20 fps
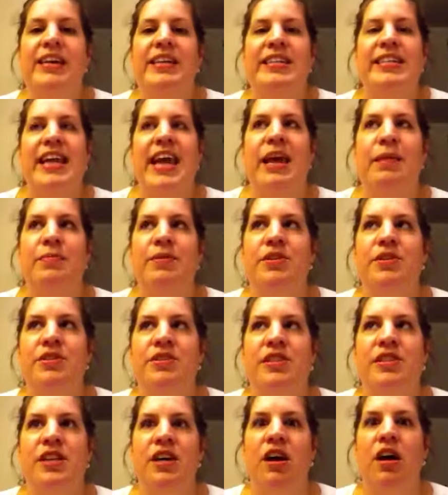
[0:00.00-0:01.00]

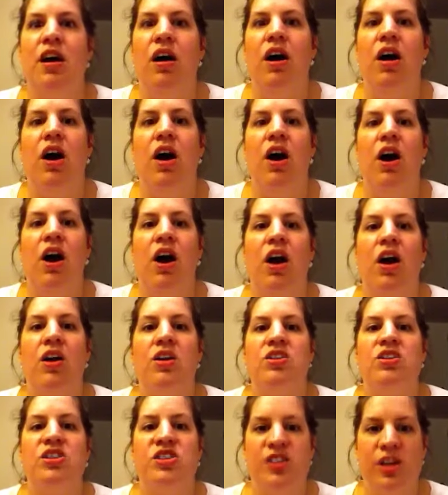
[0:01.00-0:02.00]
Tables are
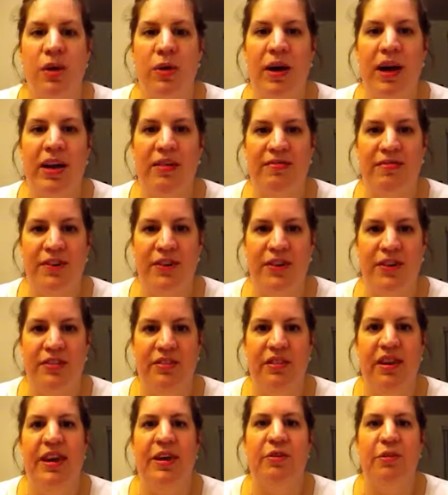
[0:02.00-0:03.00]
so helpful
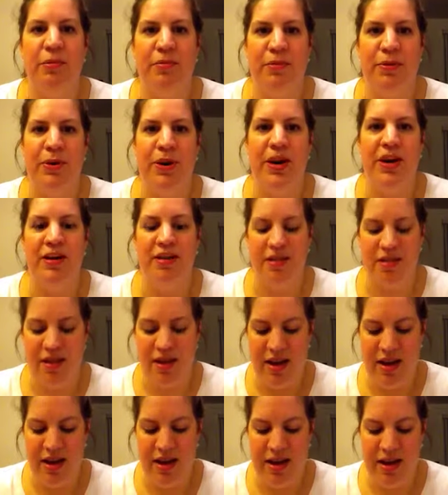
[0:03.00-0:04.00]
in a report.
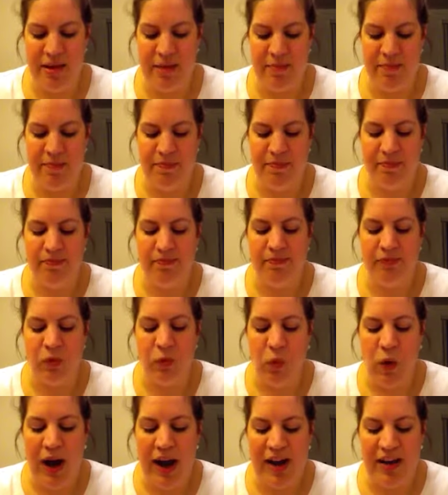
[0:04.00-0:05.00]

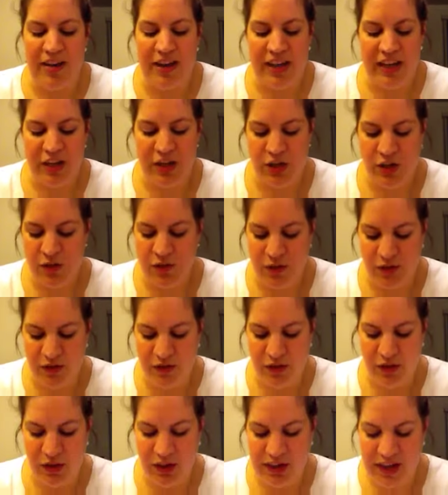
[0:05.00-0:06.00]
Why are they useful?
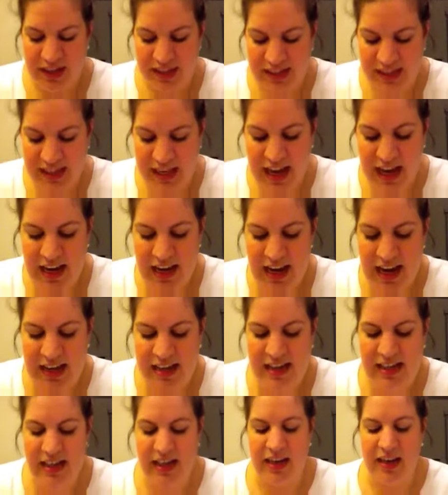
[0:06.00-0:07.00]
If you look at slide
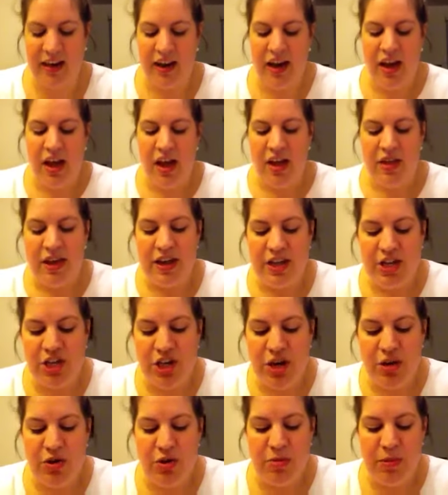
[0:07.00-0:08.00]
19, they
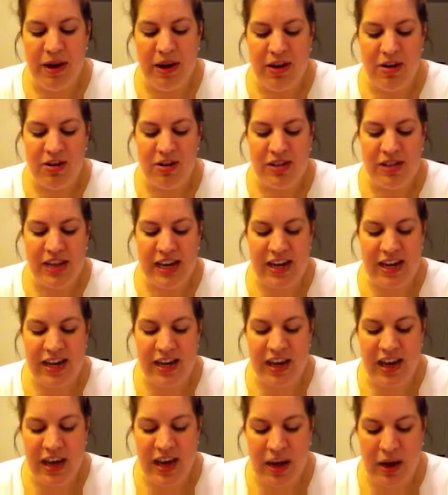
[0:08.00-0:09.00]
show numerical
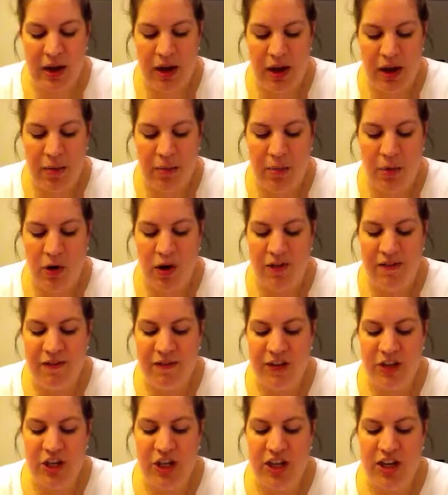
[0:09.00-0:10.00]
data in a more
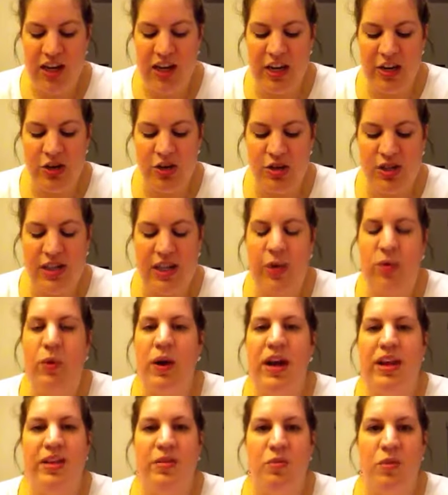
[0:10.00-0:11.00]
efficient, interesting
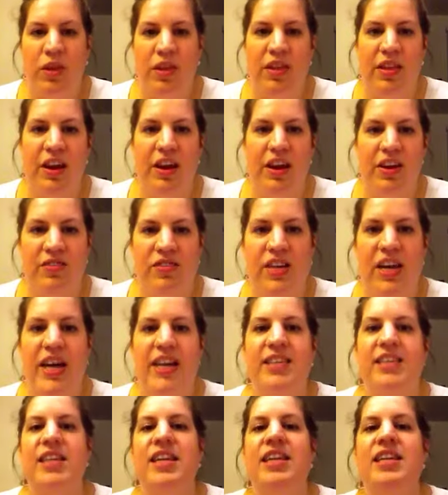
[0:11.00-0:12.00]
way than with narrative
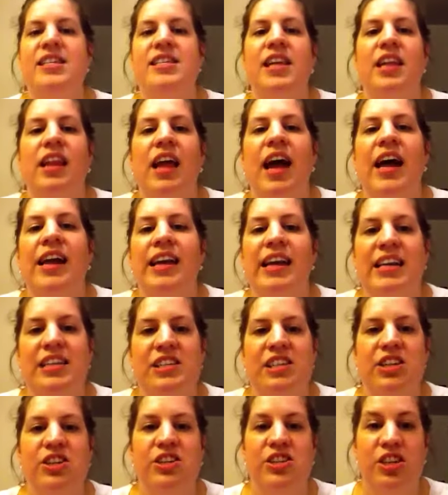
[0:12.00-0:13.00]
text. It is a lot
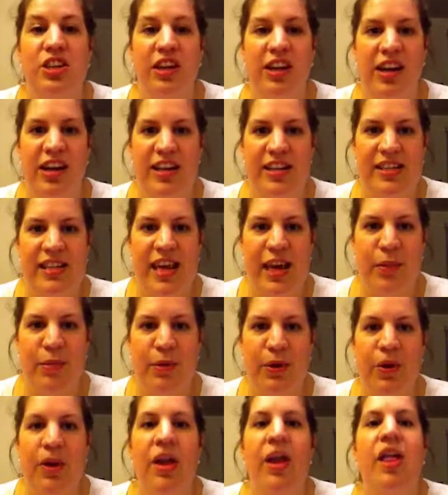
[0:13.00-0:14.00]
easier to look at a
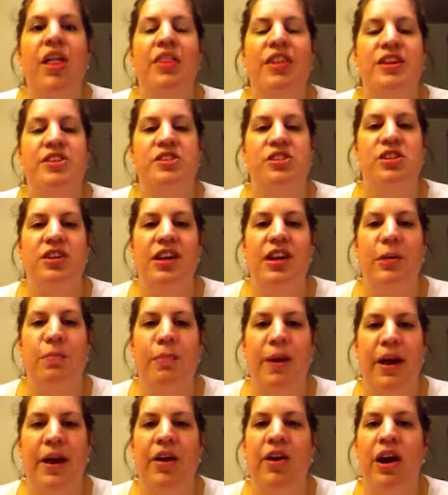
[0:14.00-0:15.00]
table than to look at a
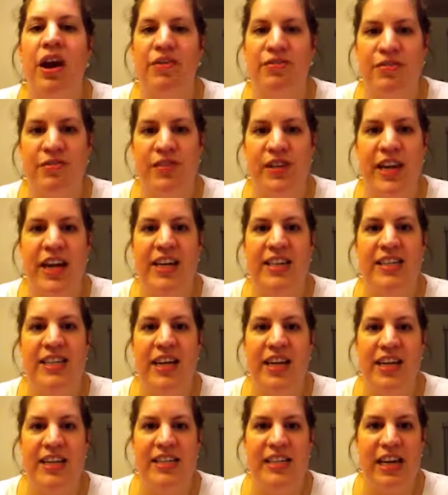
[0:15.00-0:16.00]
paragraph of text
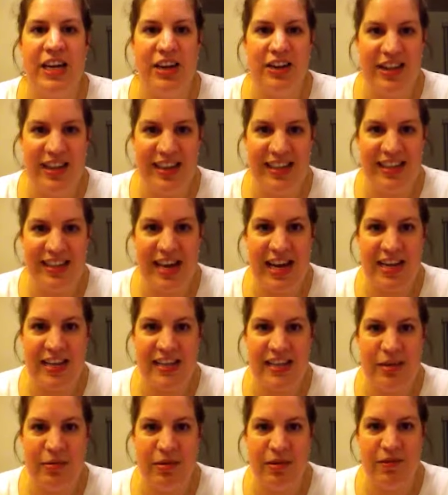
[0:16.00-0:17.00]
that can tell you the exact
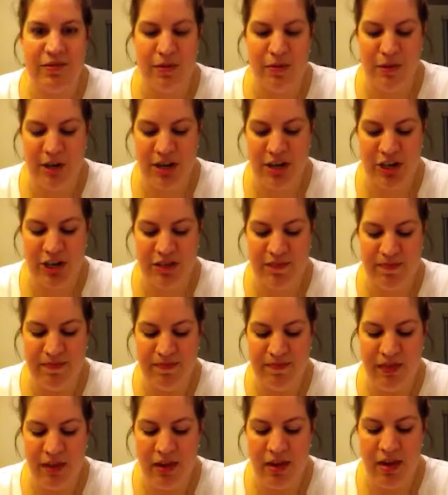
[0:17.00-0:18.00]
same information.
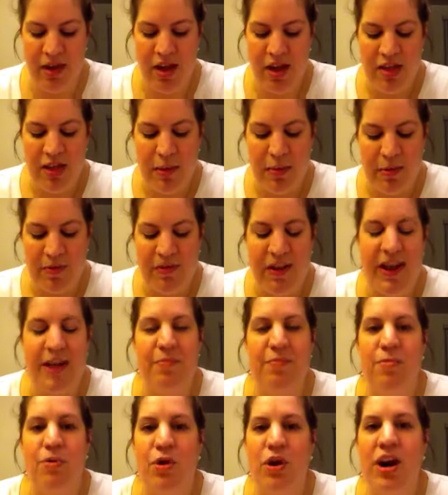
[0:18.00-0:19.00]
They
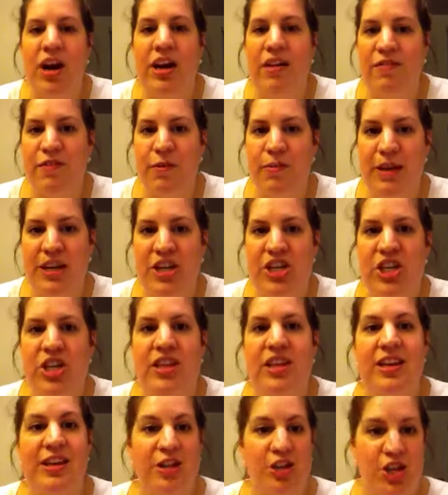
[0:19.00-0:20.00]
provide more information
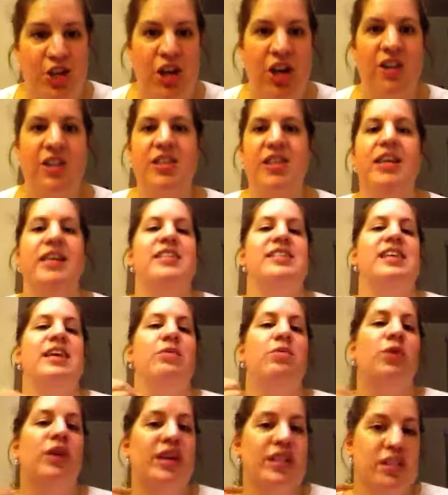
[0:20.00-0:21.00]
than a chart does,
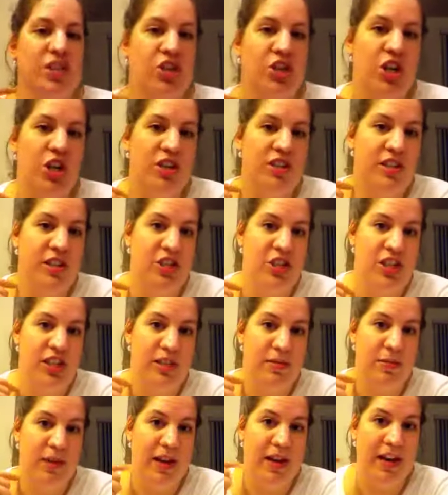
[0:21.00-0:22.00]
and we'll get to charts in
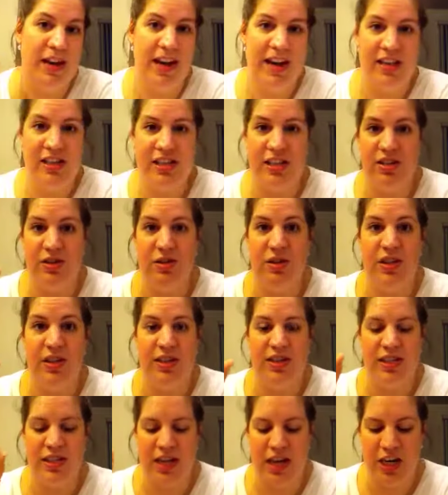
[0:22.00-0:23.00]
just a minute as to the
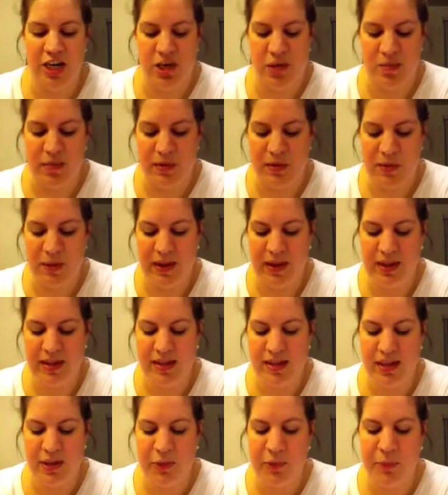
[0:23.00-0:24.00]
distinction between the
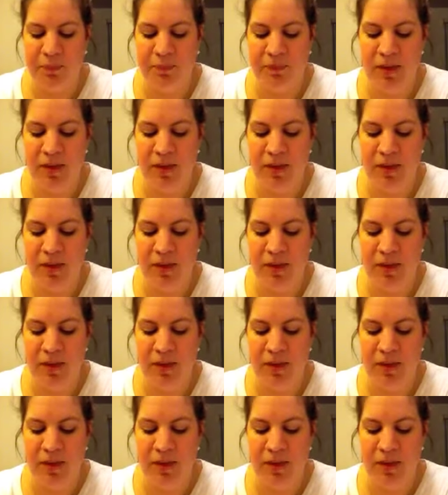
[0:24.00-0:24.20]
two.